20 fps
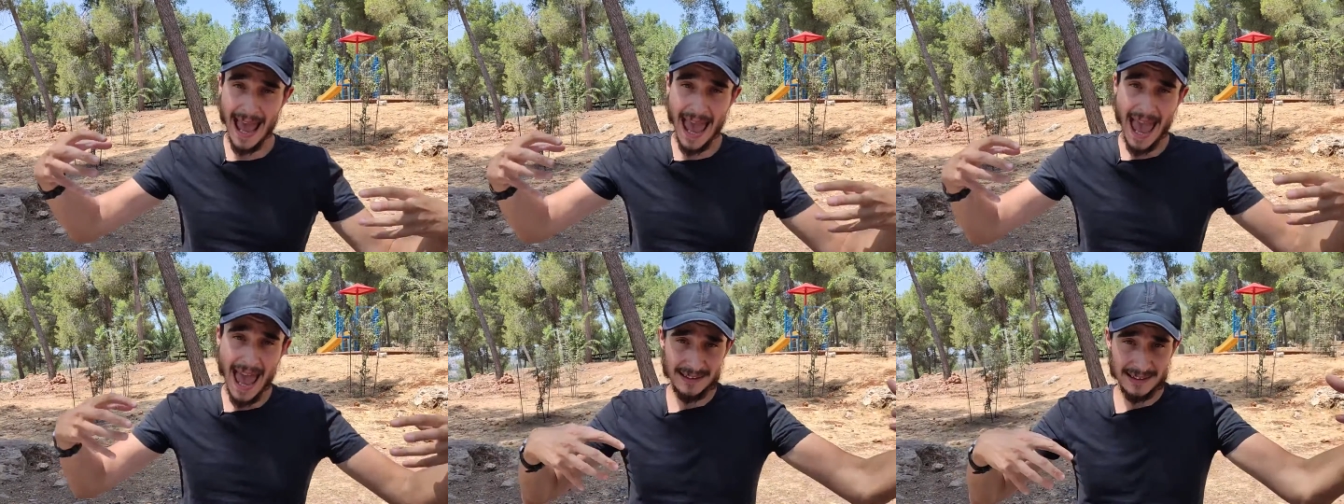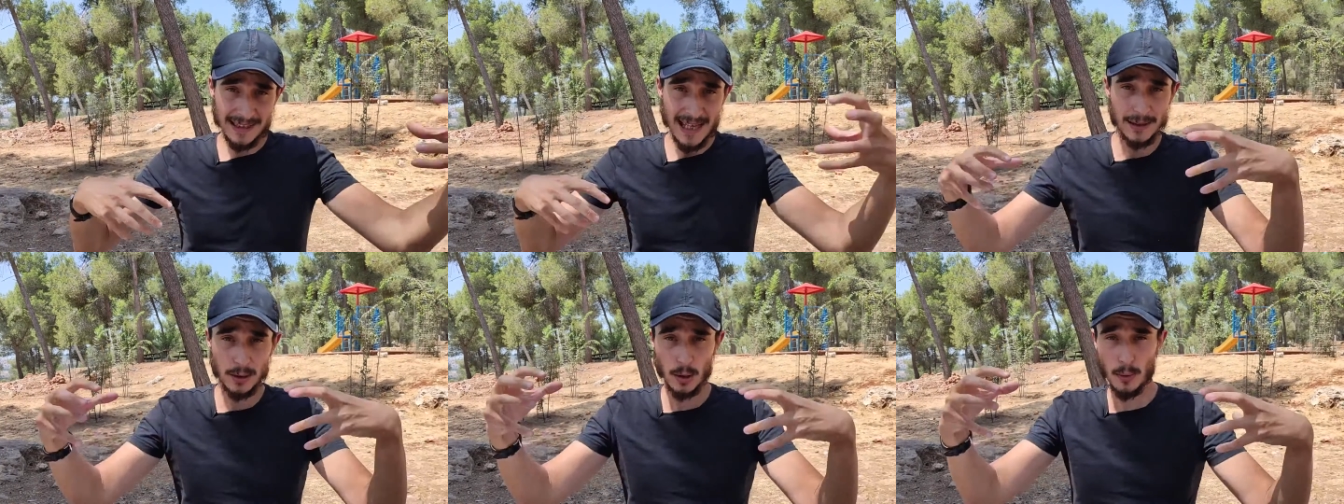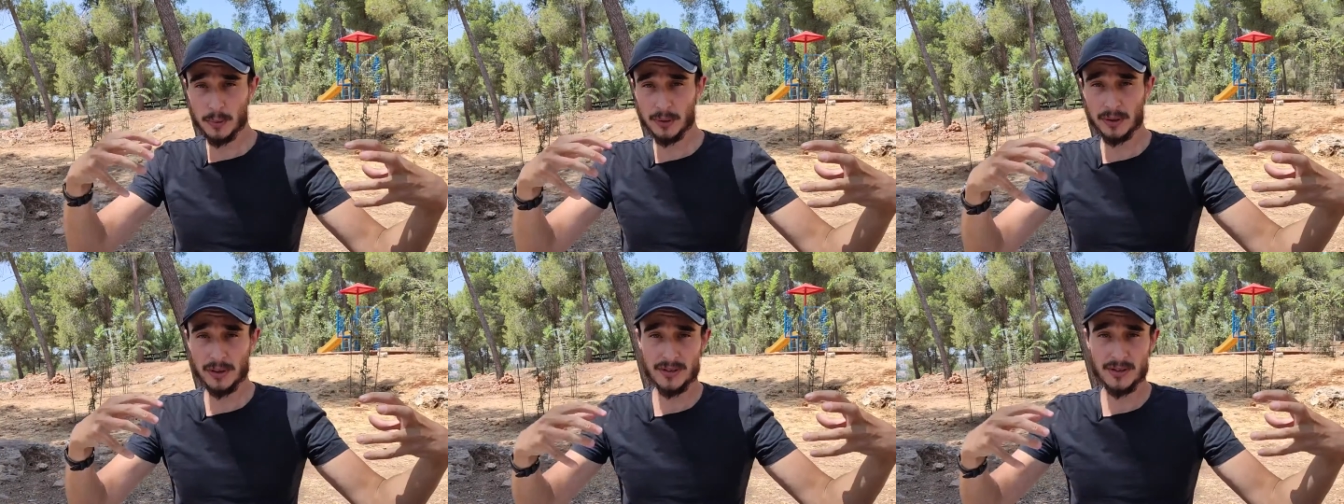attack your
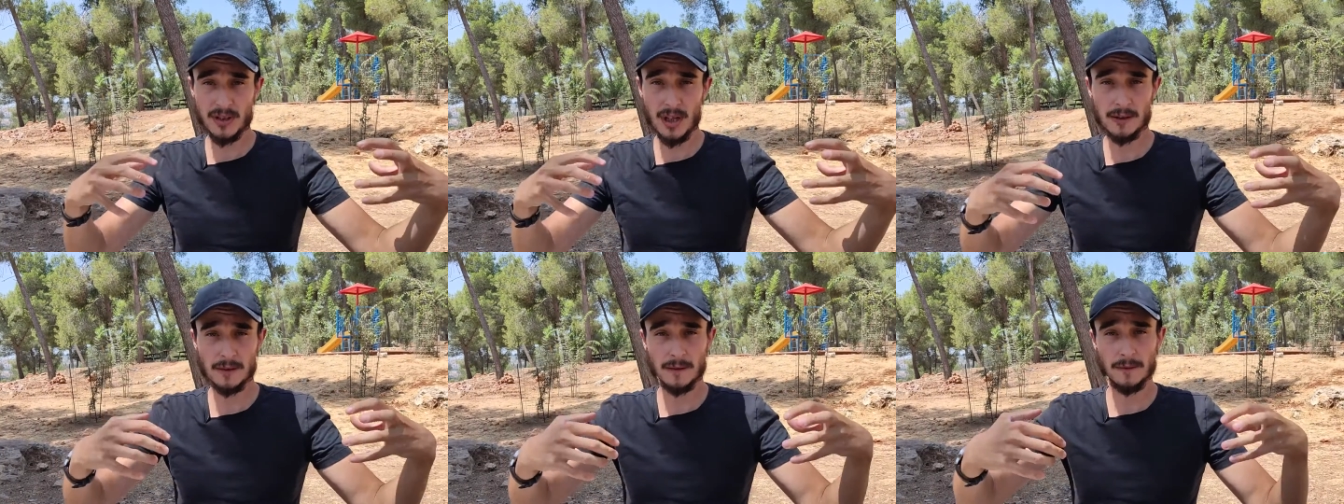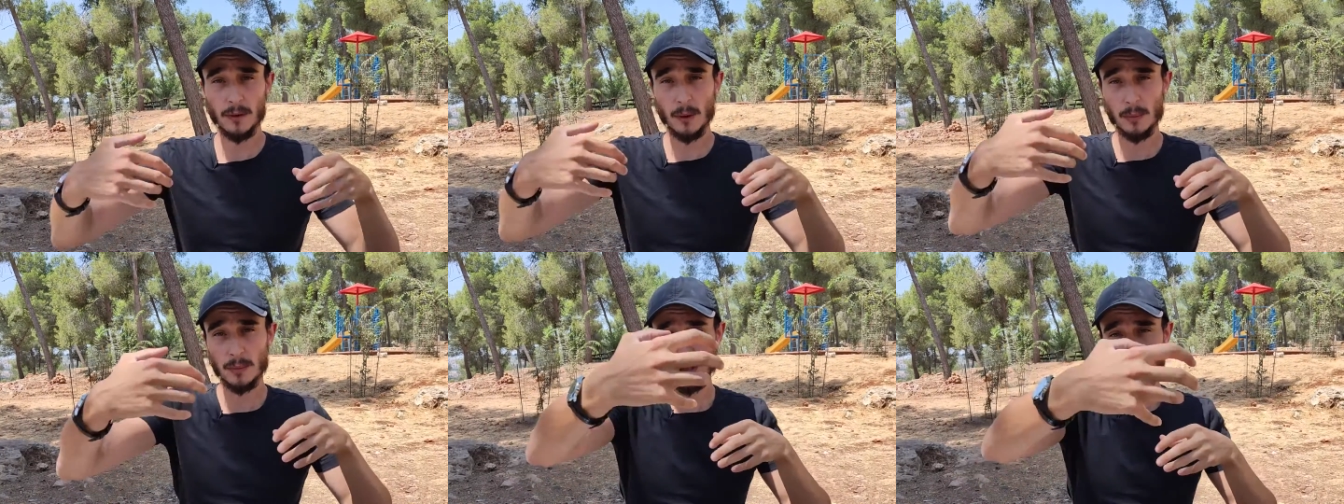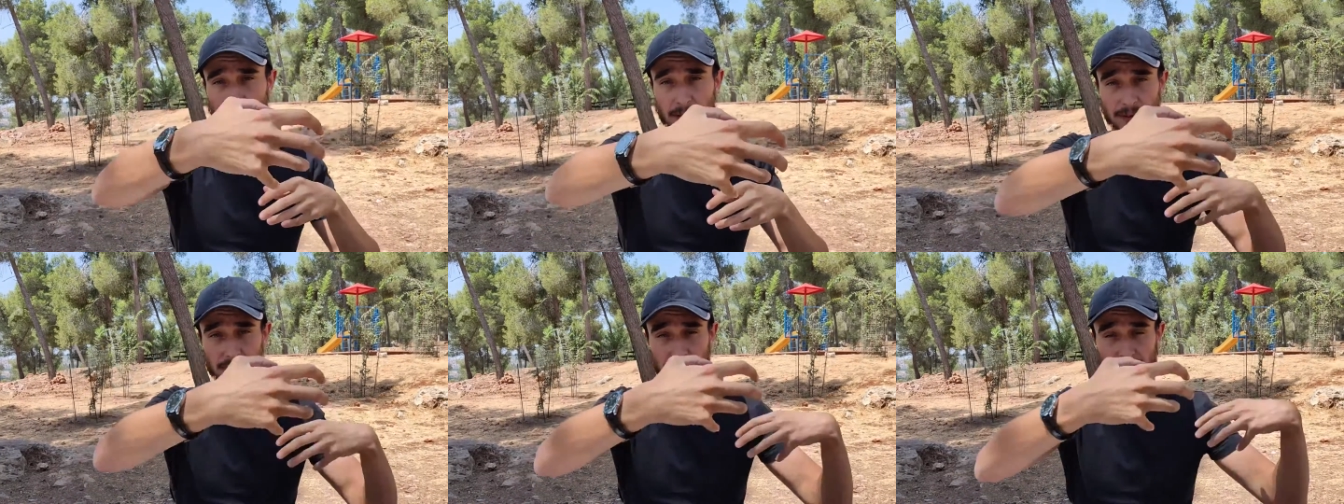procrastination from
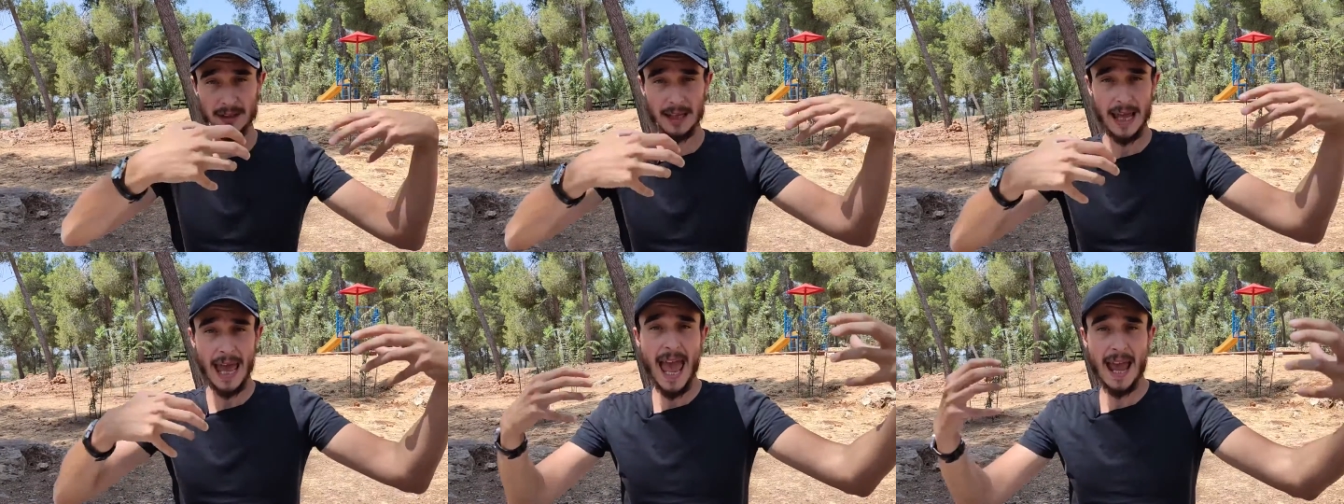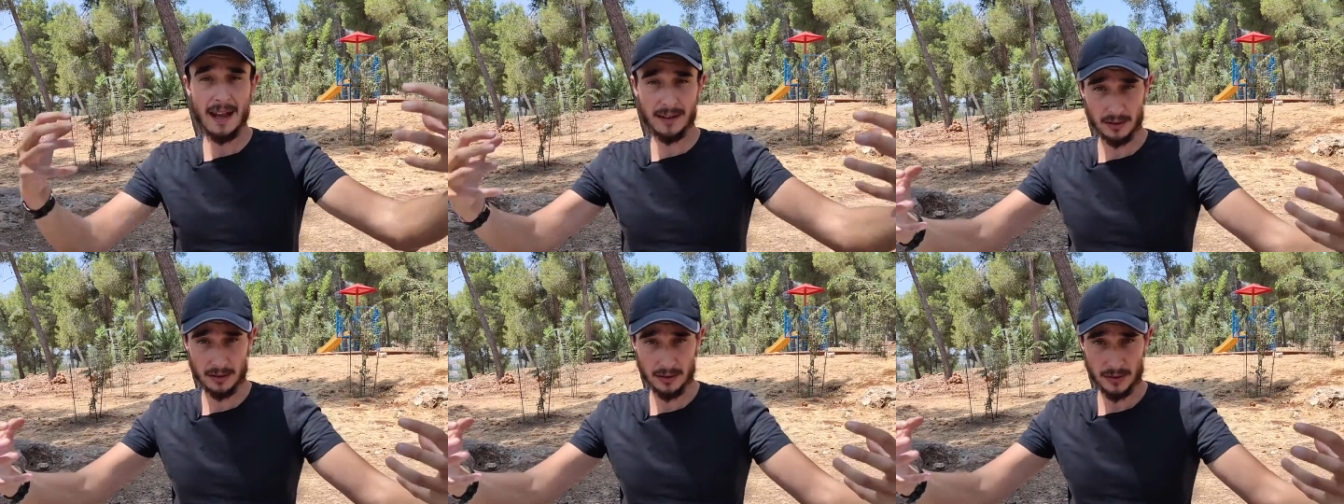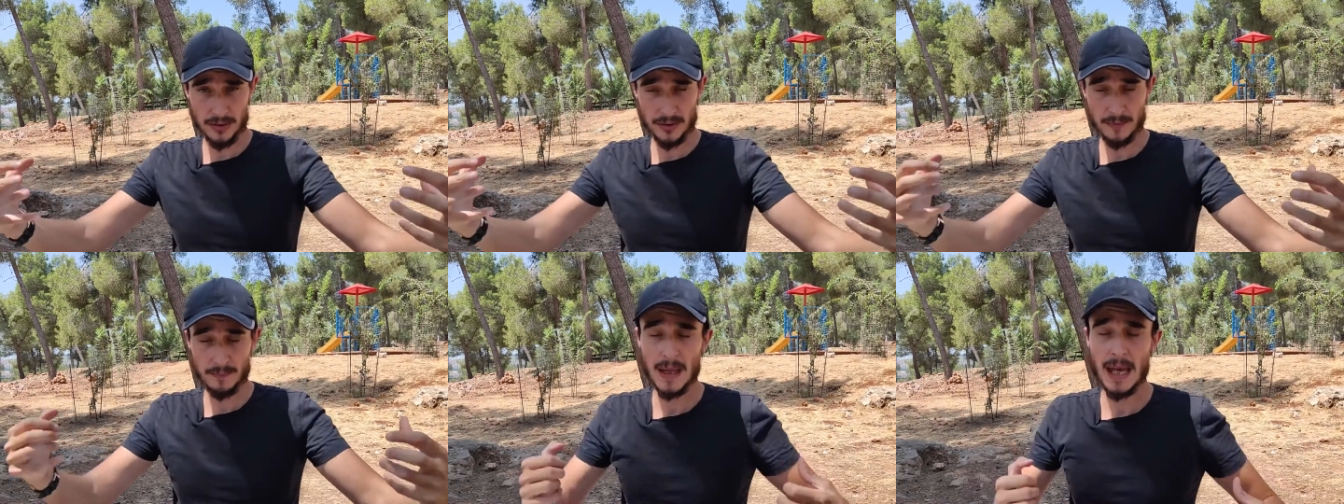different
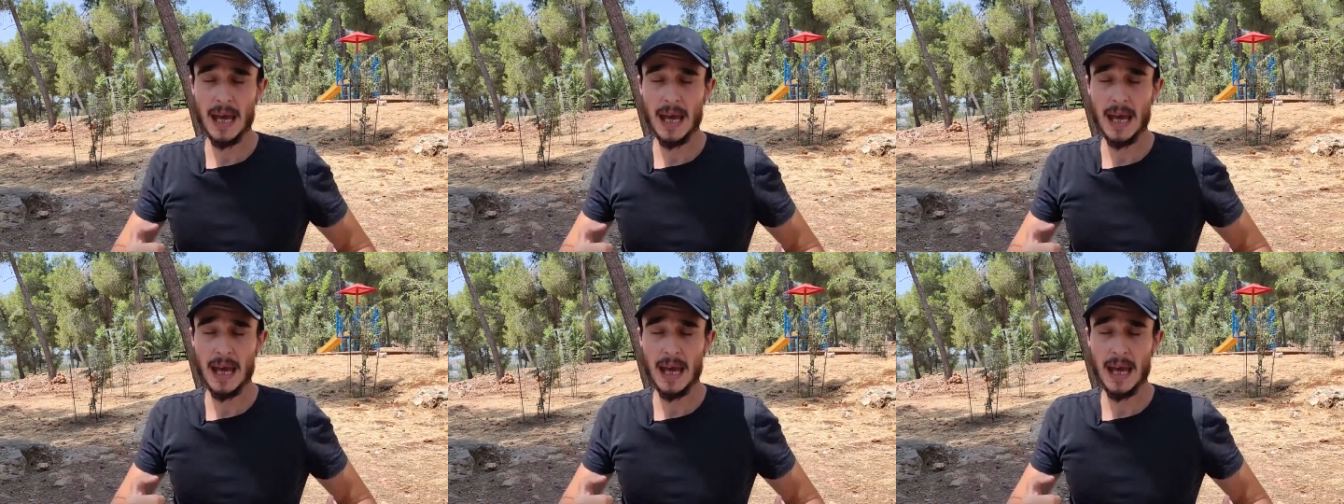angles.